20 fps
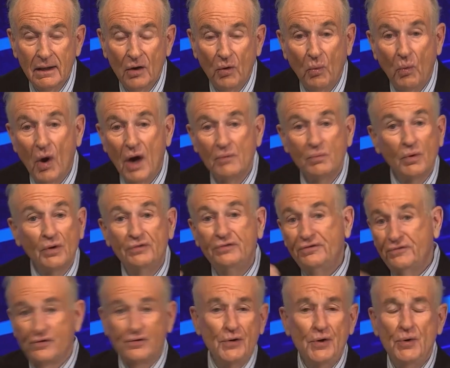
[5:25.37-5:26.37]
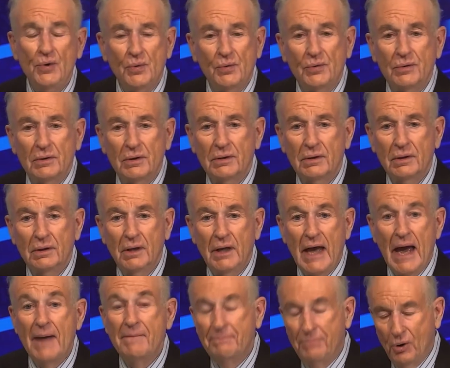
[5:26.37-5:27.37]
what was true
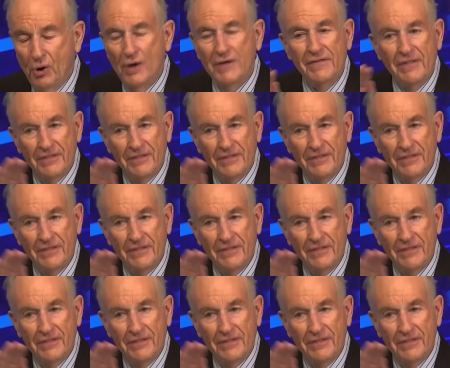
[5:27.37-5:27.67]
and put